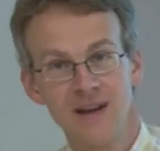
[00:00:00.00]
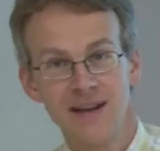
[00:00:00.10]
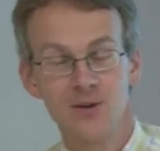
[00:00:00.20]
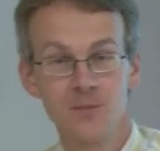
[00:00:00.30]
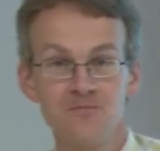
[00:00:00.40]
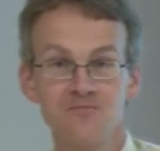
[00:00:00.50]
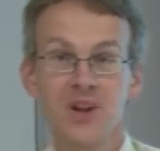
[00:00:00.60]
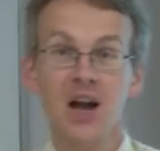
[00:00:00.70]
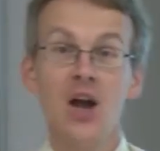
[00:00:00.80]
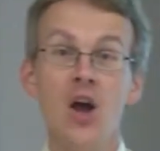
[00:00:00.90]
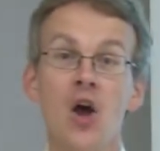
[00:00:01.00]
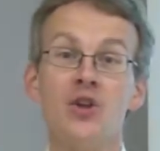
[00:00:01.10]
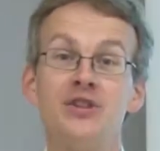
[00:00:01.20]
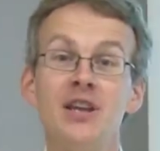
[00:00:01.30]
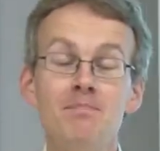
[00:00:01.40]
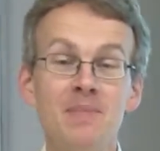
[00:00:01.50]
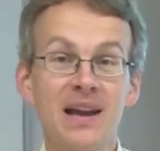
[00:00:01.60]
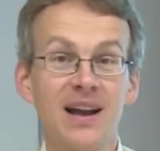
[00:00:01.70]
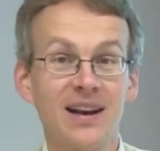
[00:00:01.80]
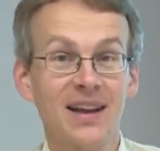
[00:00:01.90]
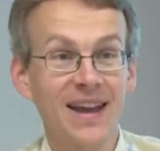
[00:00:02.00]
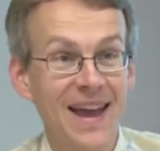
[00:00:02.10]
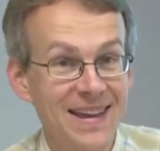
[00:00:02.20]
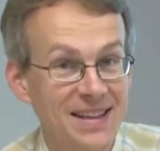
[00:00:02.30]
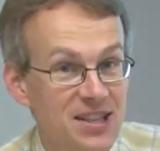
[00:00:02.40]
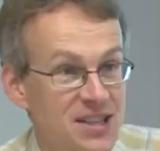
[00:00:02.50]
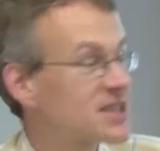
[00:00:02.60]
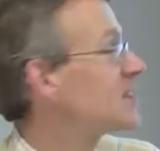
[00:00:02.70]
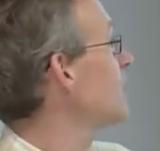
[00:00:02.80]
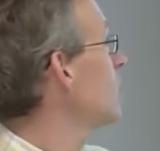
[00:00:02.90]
value. A typical case